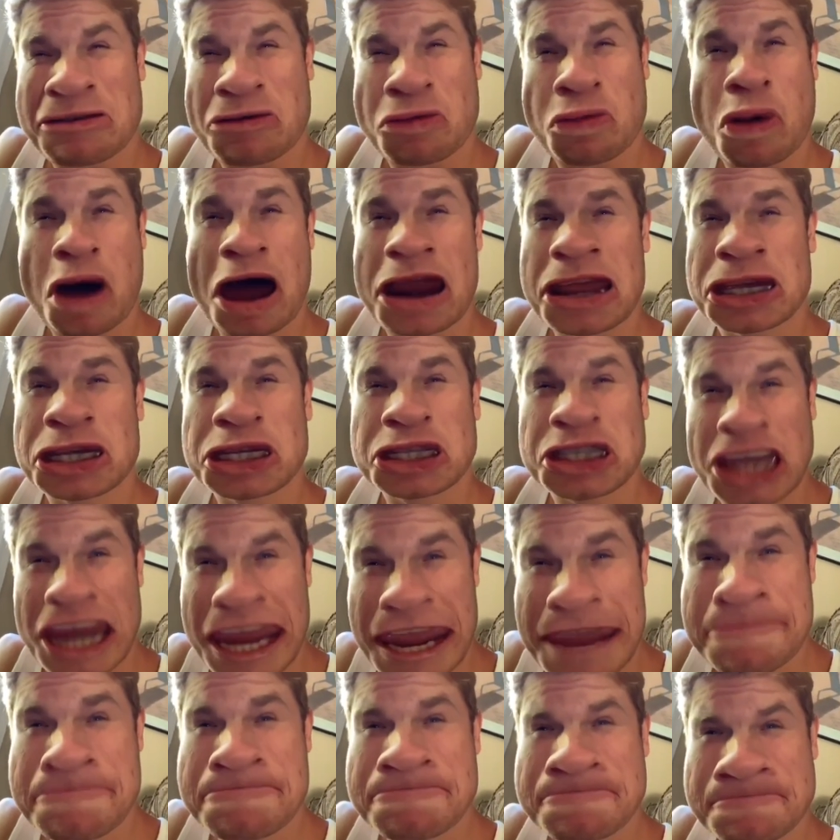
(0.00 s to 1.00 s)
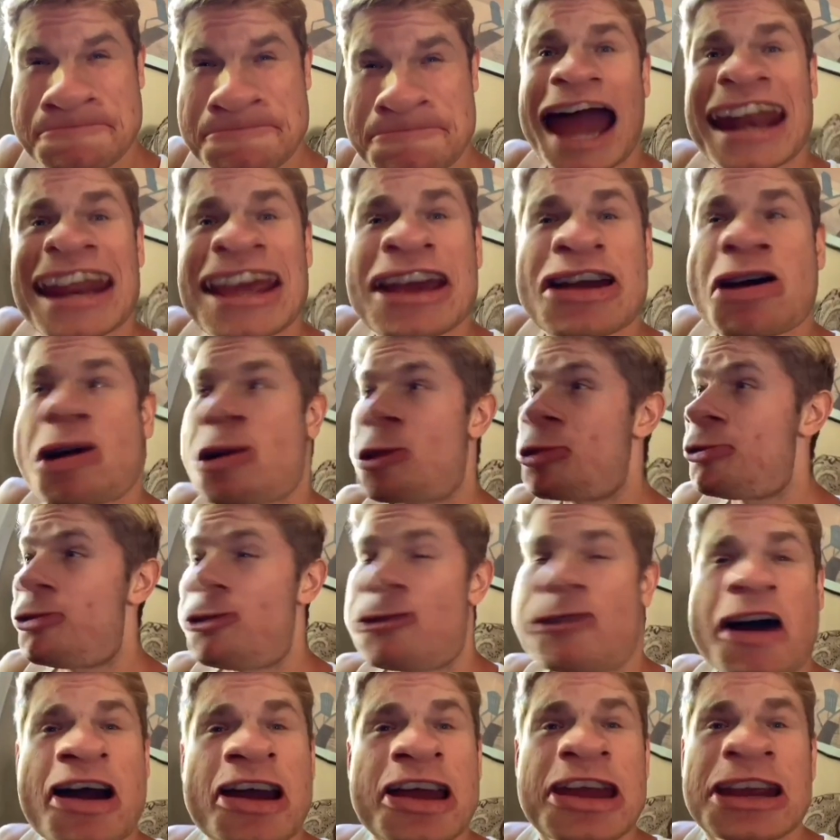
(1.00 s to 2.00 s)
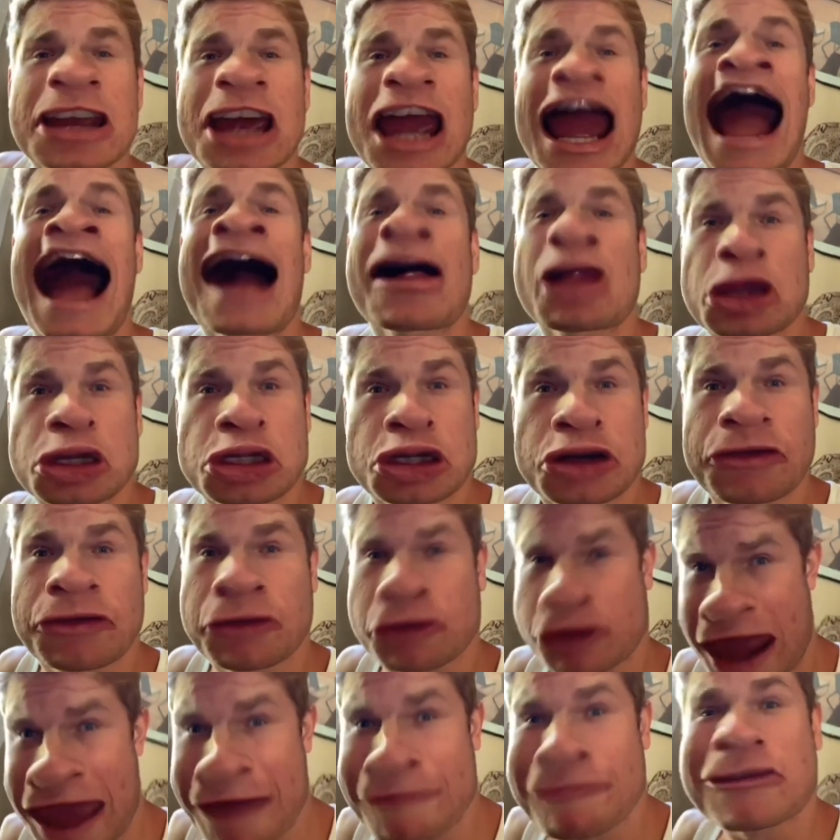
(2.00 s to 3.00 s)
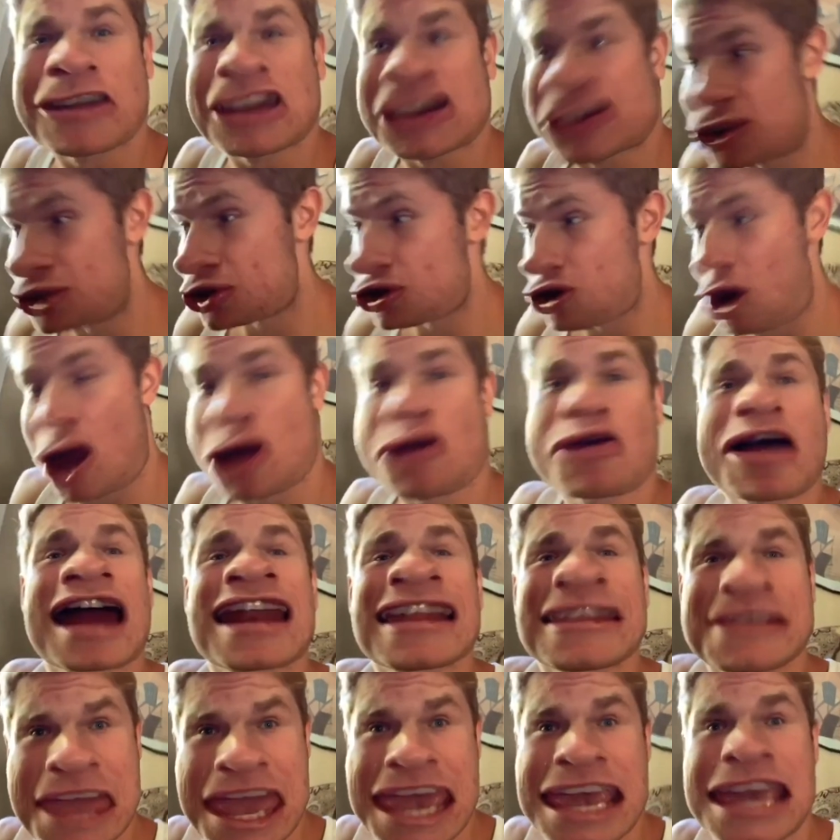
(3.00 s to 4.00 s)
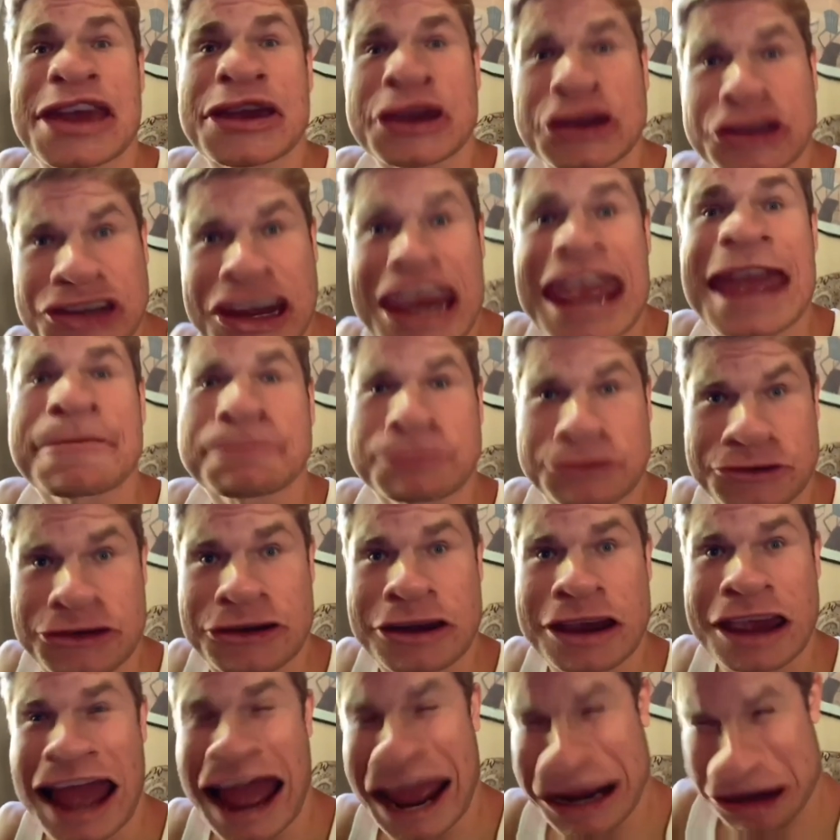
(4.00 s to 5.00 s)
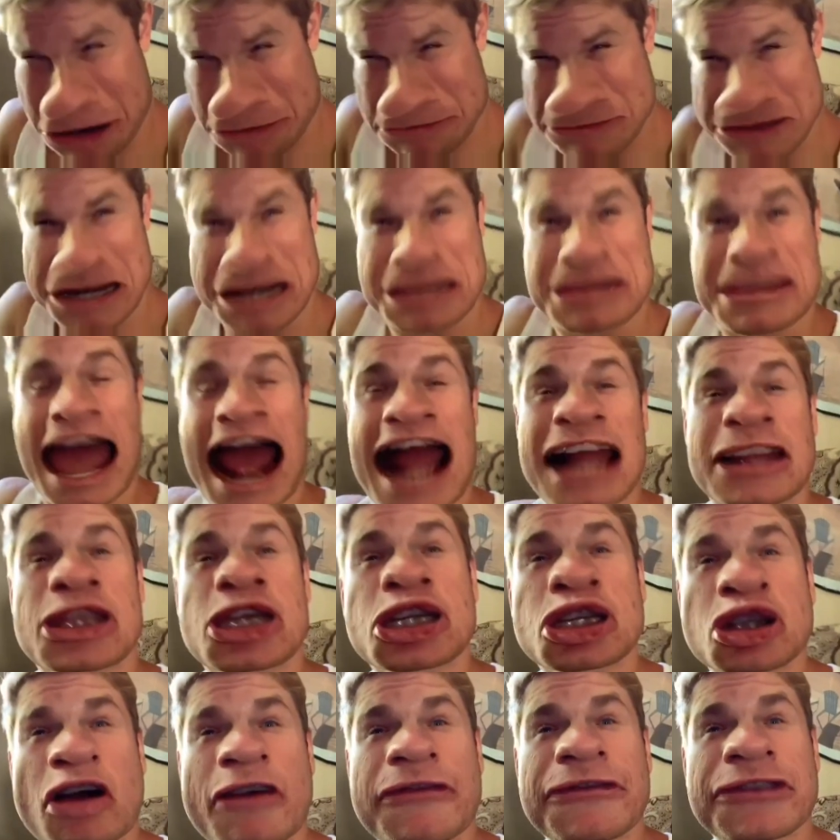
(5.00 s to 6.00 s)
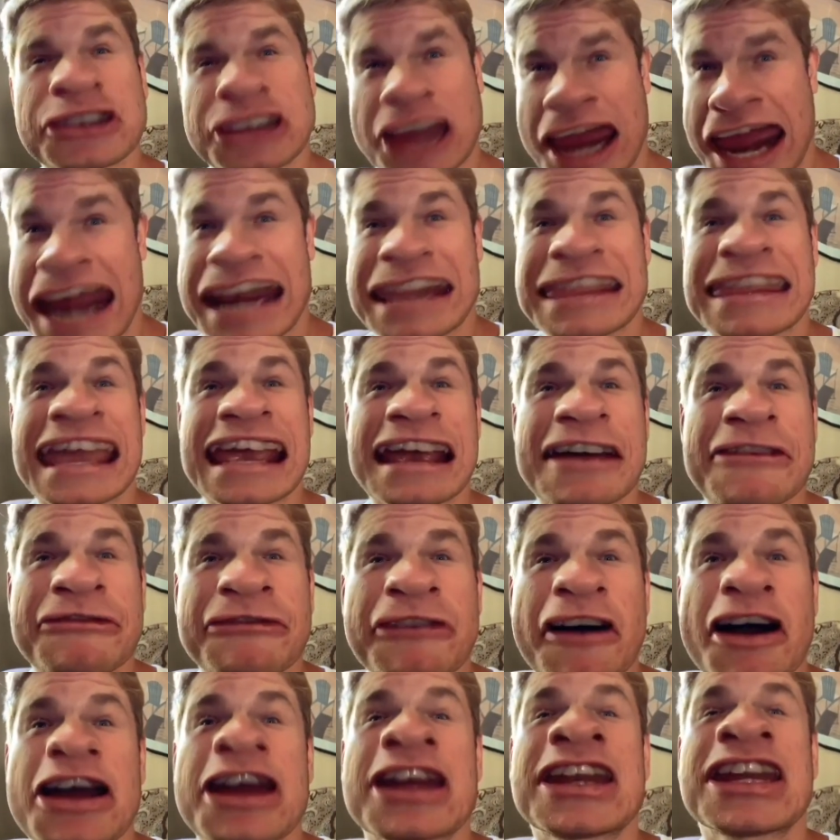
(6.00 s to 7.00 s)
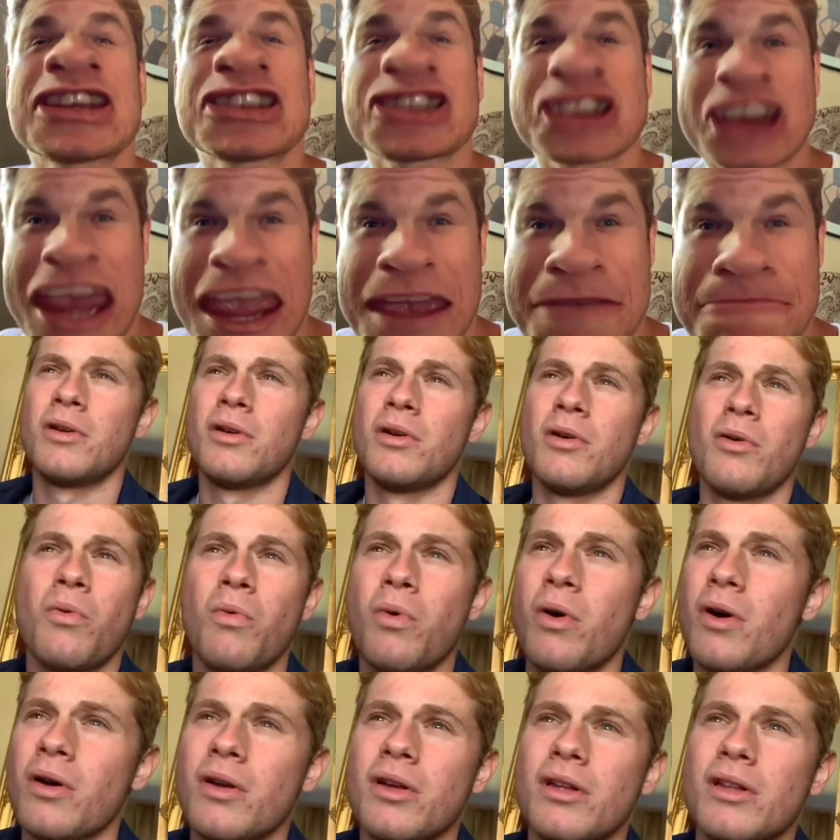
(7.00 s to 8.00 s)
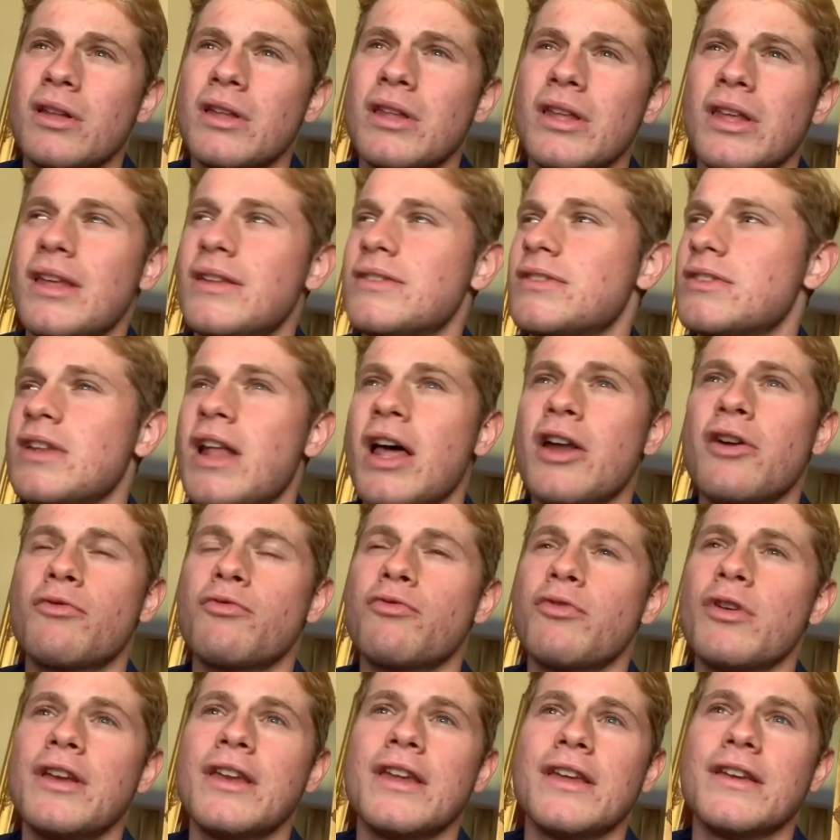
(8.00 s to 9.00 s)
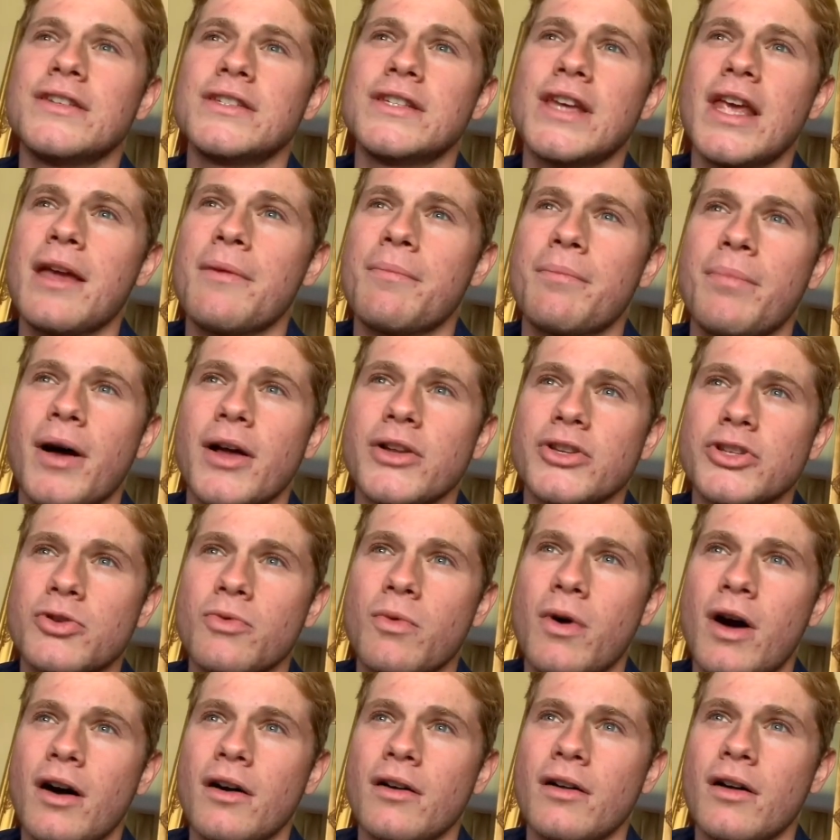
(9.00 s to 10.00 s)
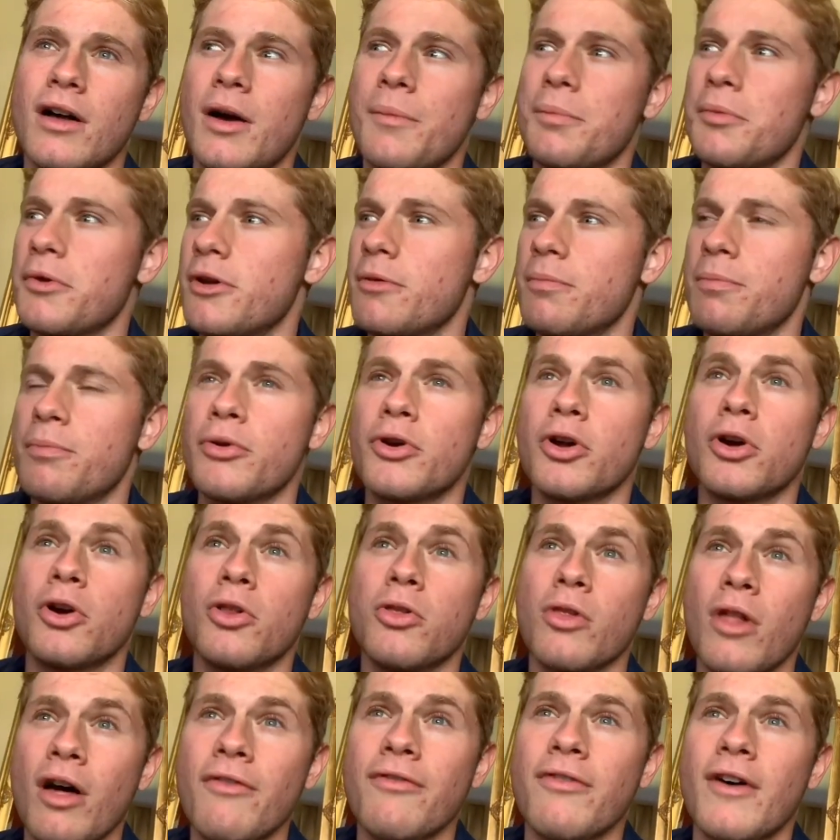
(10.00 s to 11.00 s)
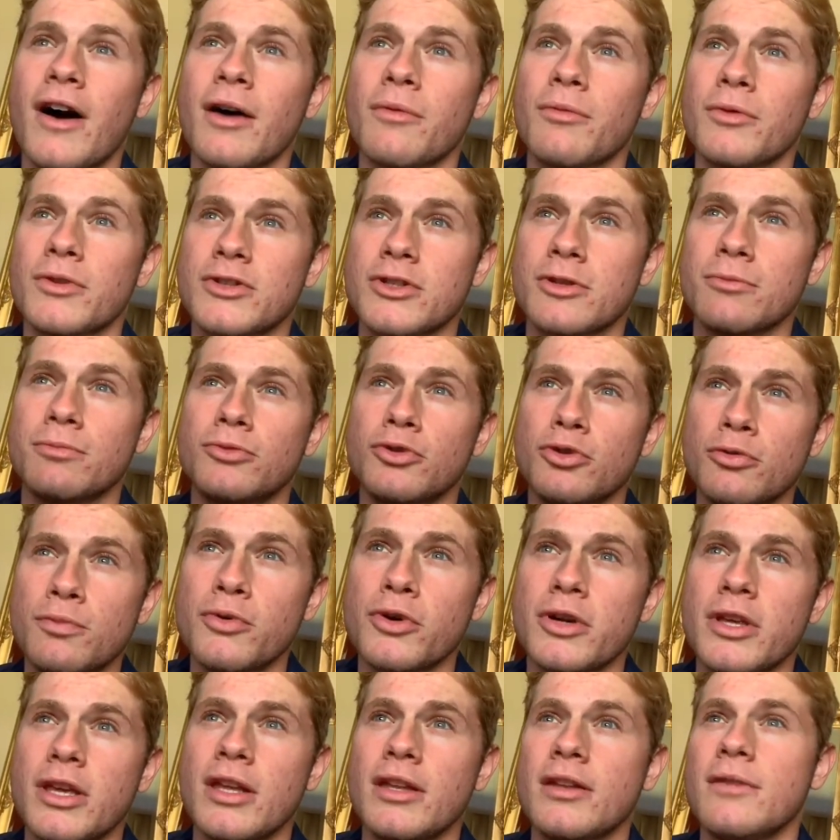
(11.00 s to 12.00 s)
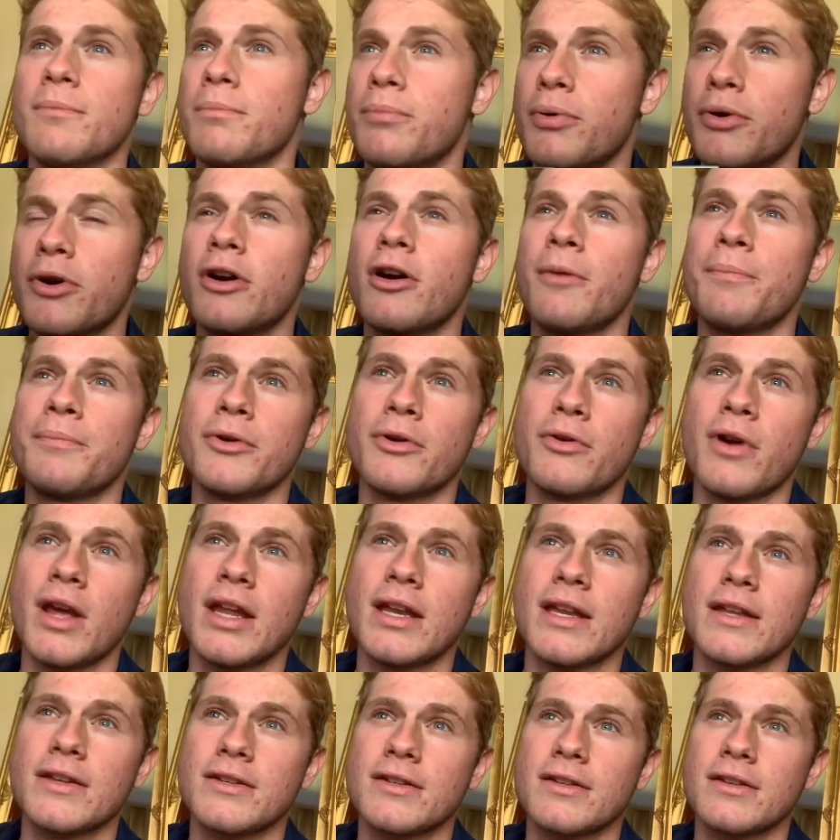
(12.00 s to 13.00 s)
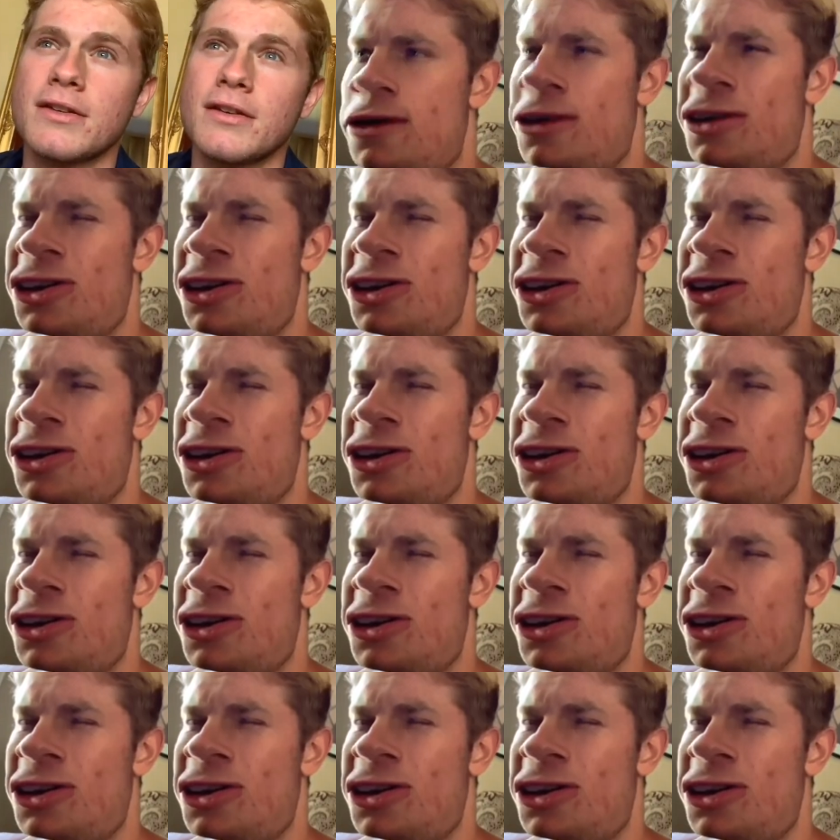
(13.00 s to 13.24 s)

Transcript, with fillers: What exam? I didn't go to fucking college for that reason, so I don't gotta take exams. I come to the doctor's office, I gotta take a fucking exam. Well, it's not a written exam, Pasquale. I'm gonna put a glove on with some lubricant and put it up your anus.